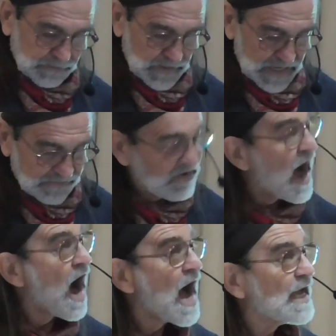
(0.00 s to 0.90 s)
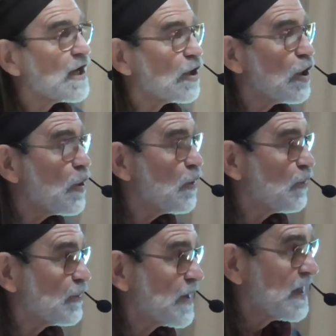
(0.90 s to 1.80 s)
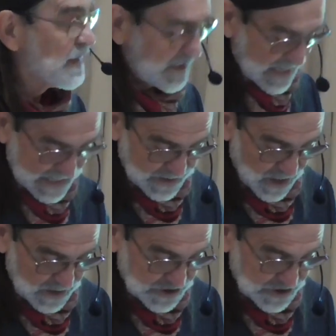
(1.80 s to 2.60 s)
If I alone cannot